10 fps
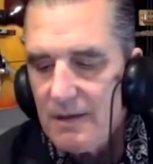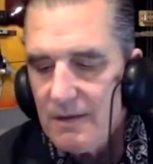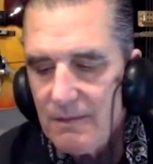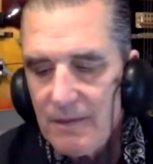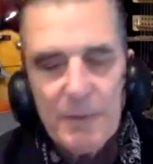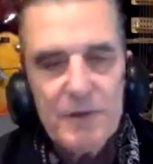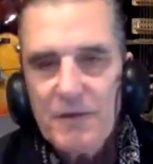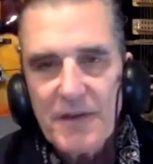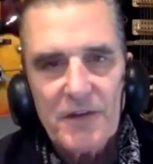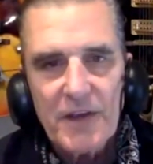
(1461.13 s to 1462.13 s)
we'd do
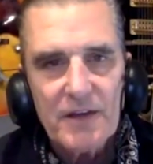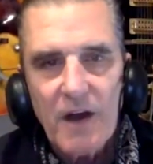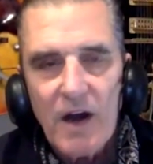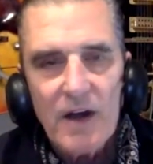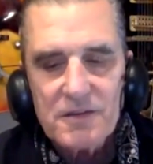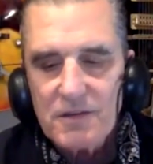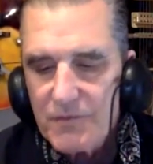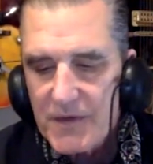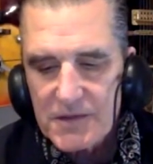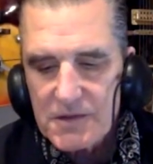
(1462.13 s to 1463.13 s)
things like knots and
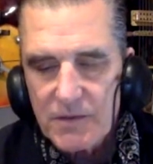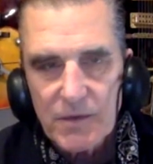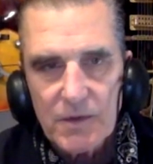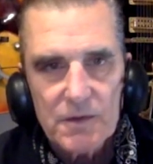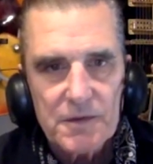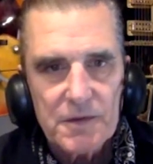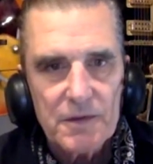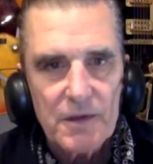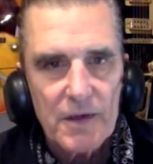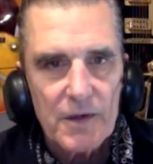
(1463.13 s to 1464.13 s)
festivals
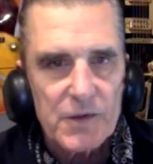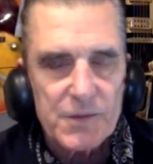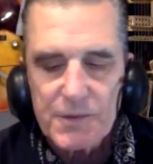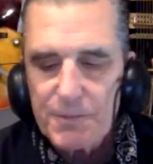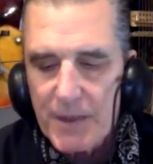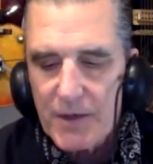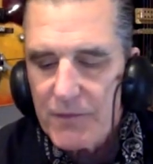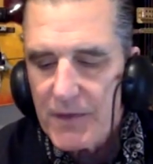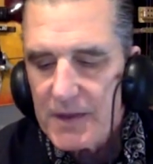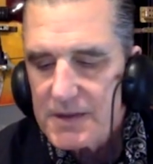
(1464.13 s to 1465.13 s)
and Christmas
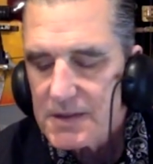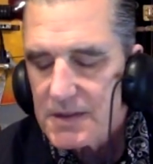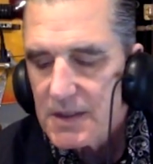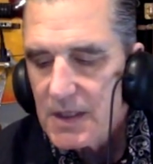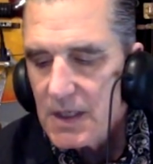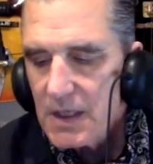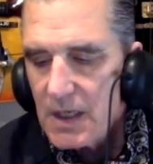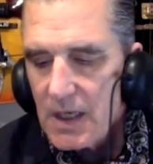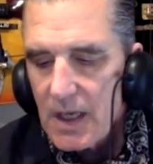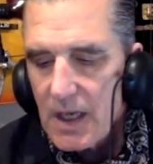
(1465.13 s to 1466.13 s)
benefits.
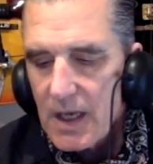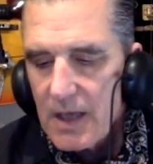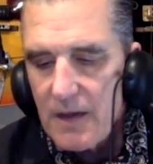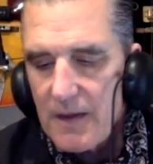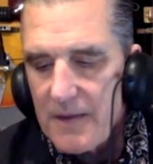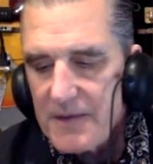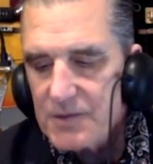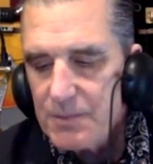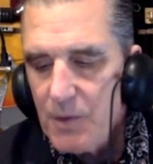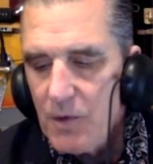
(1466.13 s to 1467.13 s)
And this
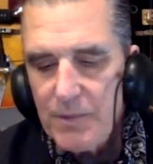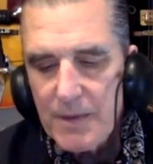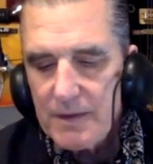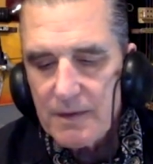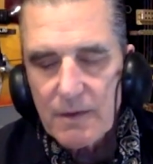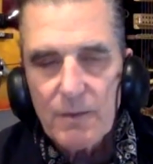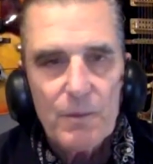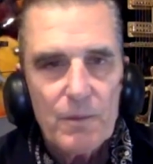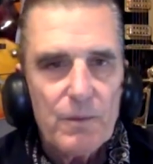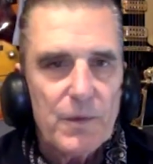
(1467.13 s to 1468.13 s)
movement
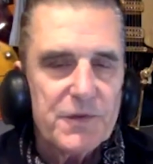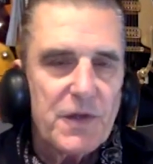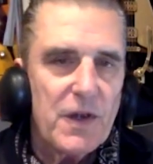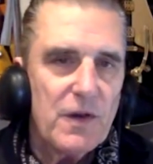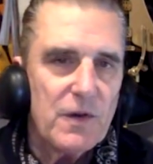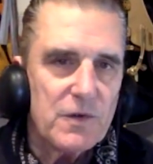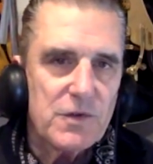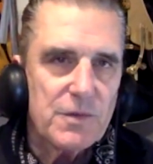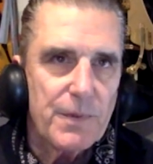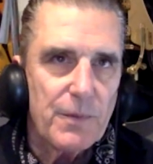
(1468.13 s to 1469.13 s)
was
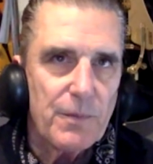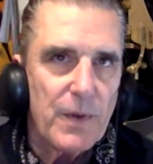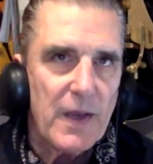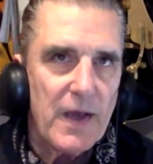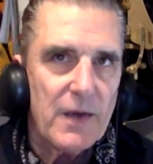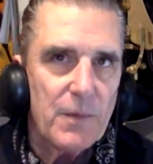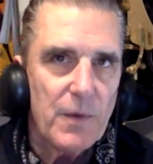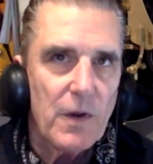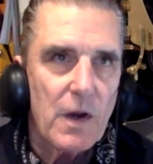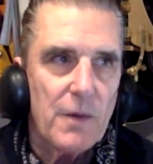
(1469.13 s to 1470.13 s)
huge, but we had a
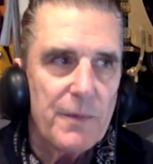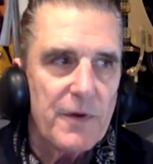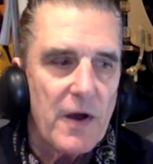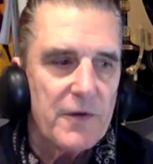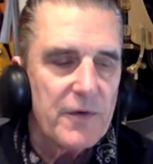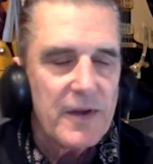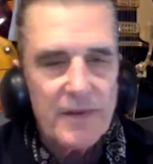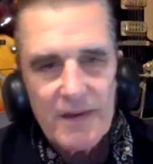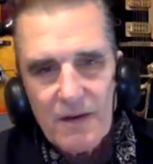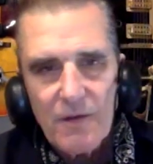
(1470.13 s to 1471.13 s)
real good camaraderie,
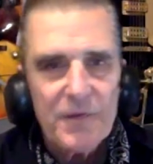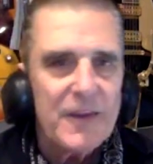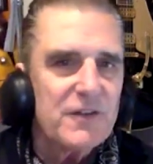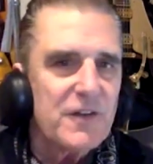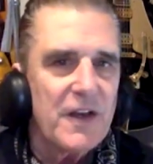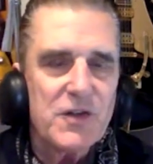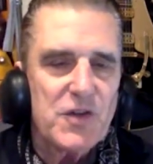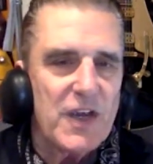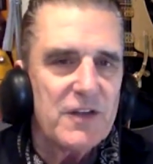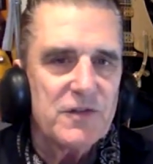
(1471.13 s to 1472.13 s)
and things kind of
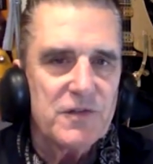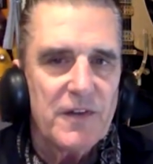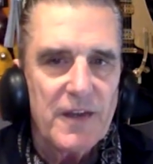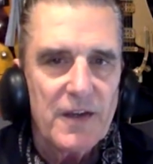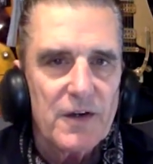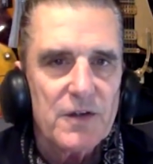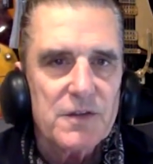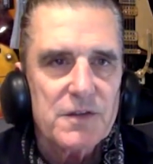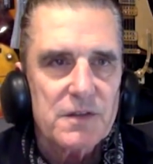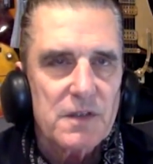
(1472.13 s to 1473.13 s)
changed through the
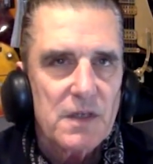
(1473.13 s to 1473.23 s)
years.